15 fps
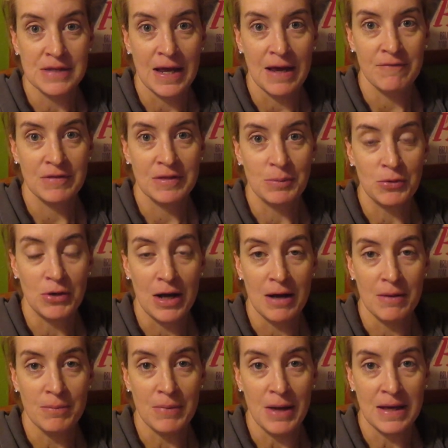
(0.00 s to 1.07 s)
having the
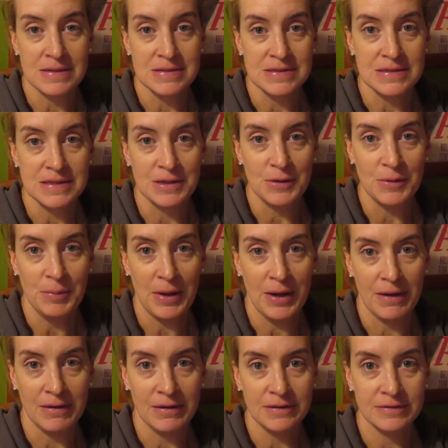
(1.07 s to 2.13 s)
problem as a single
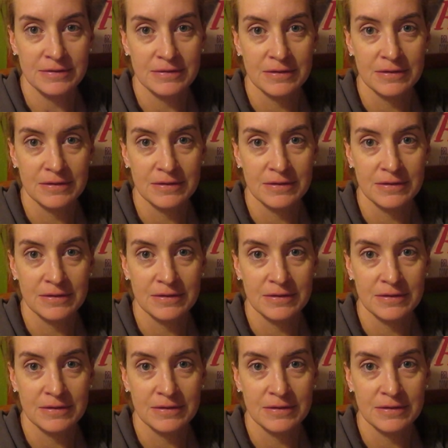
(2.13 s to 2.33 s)
parent